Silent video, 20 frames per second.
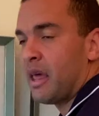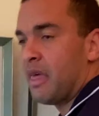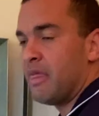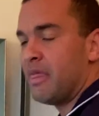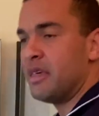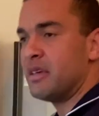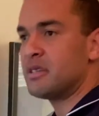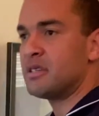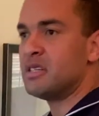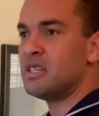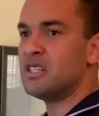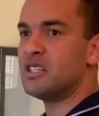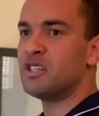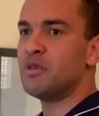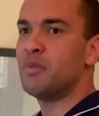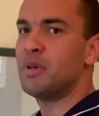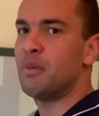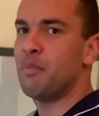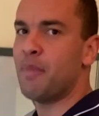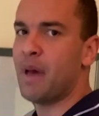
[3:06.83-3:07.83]
And this needs to
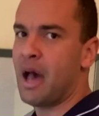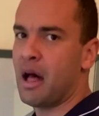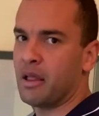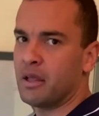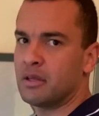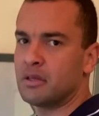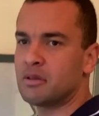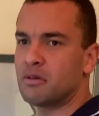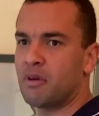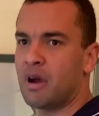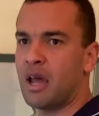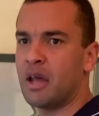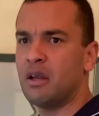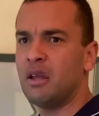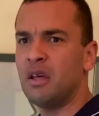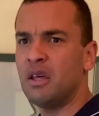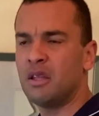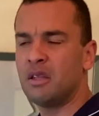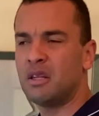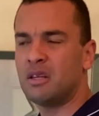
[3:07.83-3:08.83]
be balanced, right?
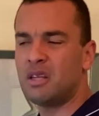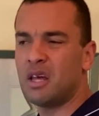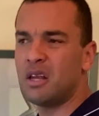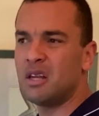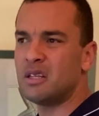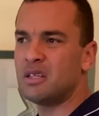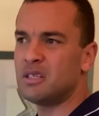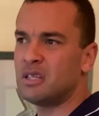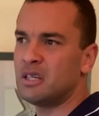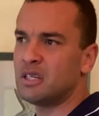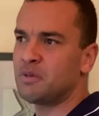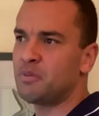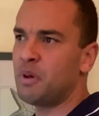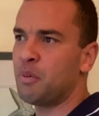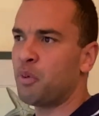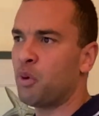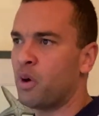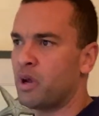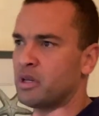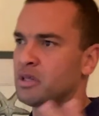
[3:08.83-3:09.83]
The tendency is
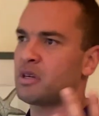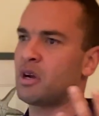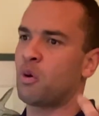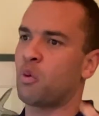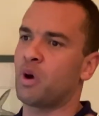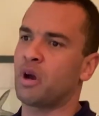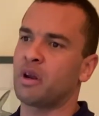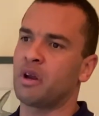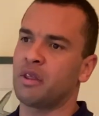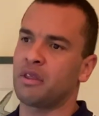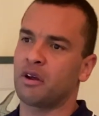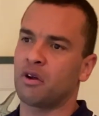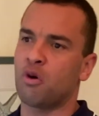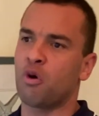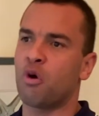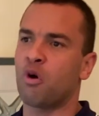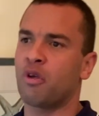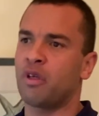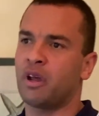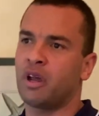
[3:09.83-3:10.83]
people want to start working on their
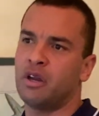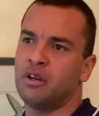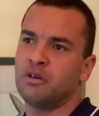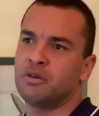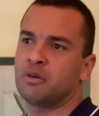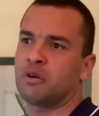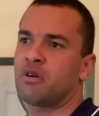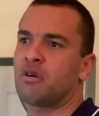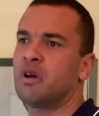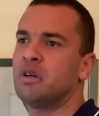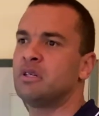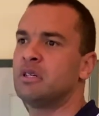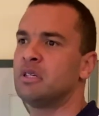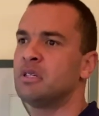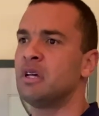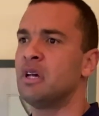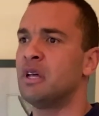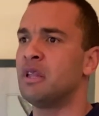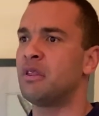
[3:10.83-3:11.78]
core, they're going to do some crunches,